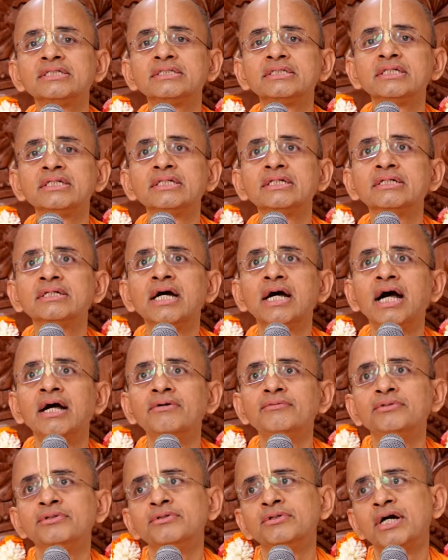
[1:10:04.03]
just,
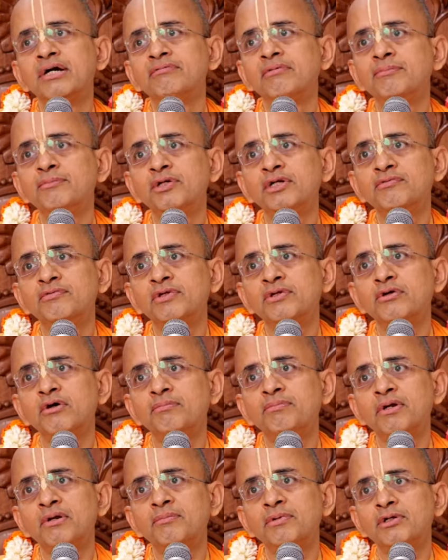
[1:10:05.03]
uh, you have a beautiful
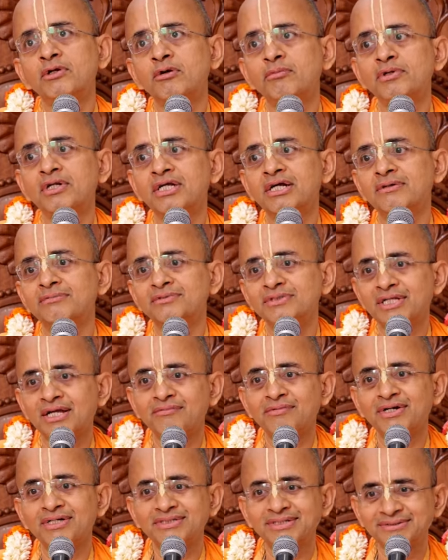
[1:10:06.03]
Gopuram, but nobody comes
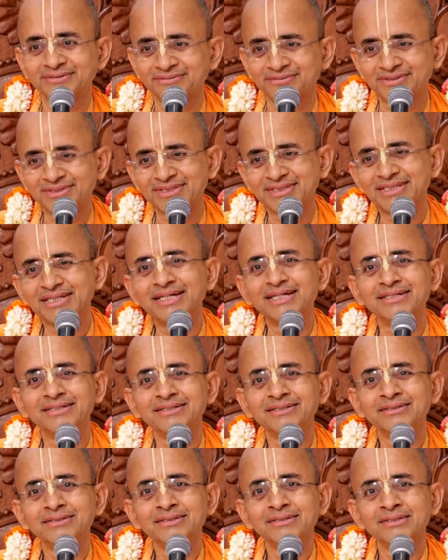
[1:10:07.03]
there. What is the use? Huh?
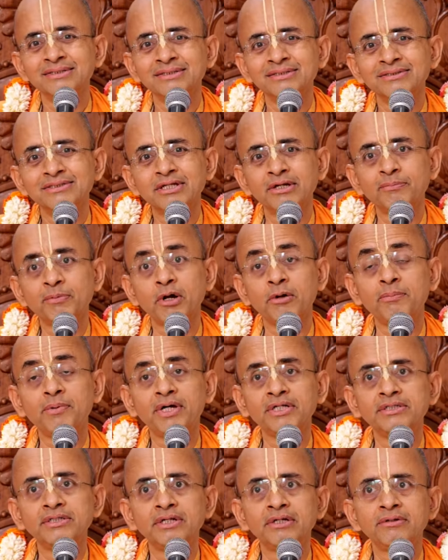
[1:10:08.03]
So
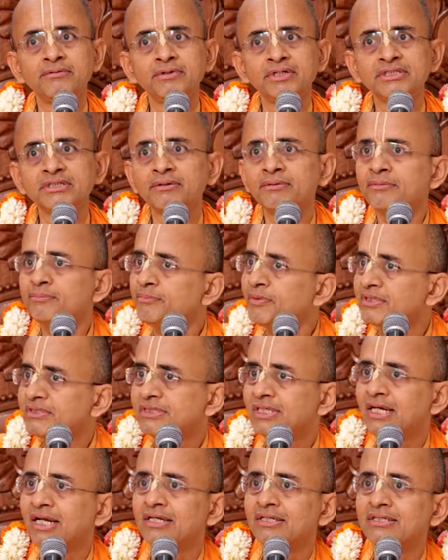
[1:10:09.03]
Prabhupada was a
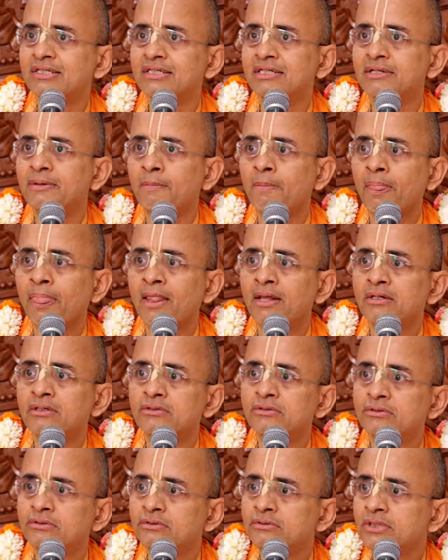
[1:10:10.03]
personality
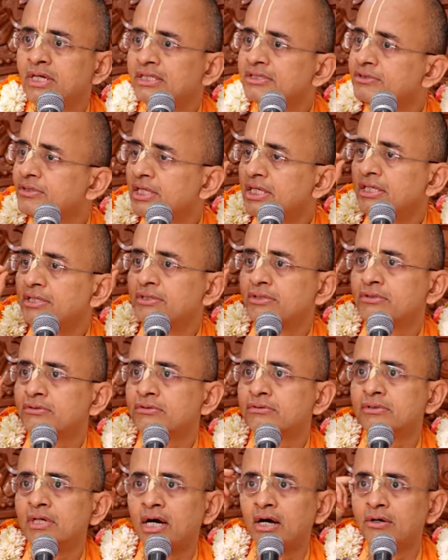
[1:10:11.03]
who actually knew
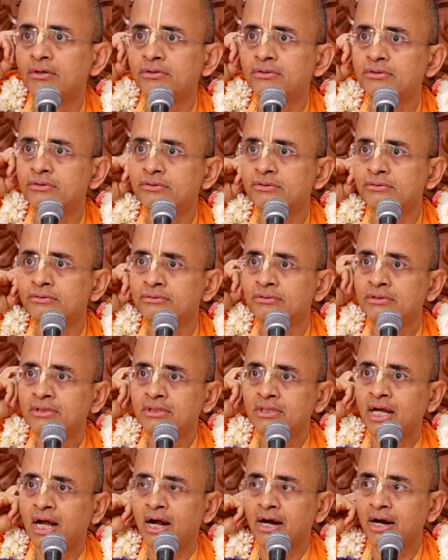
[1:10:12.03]
how to,
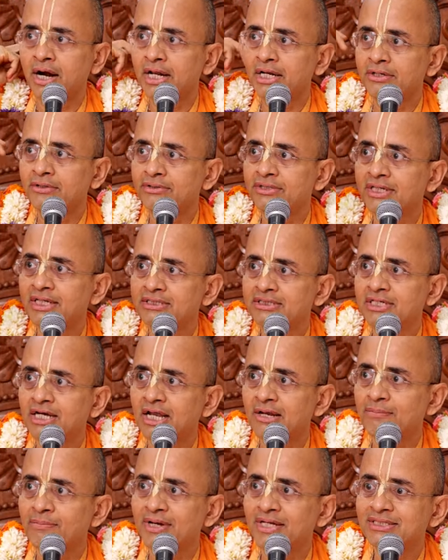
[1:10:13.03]
according to
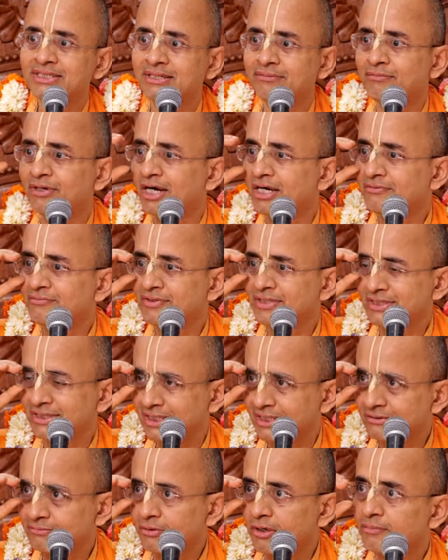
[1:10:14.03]
Deshkala Patra, modify
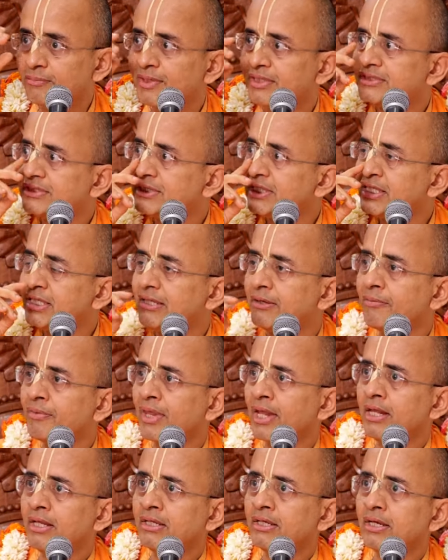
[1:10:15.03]
things. Prabhupada said,
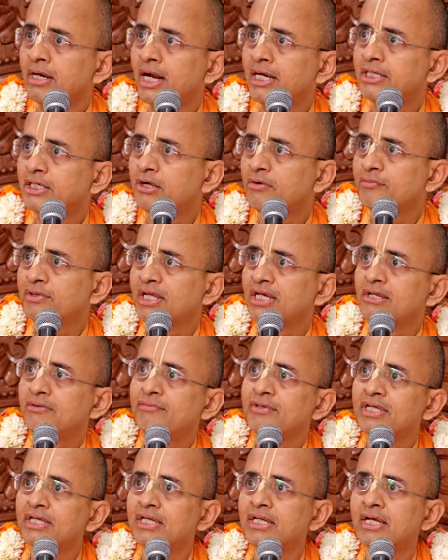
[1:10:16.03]
right now we are
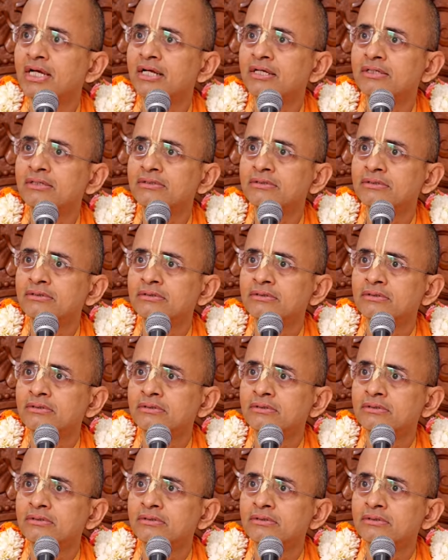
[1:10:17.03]
living in a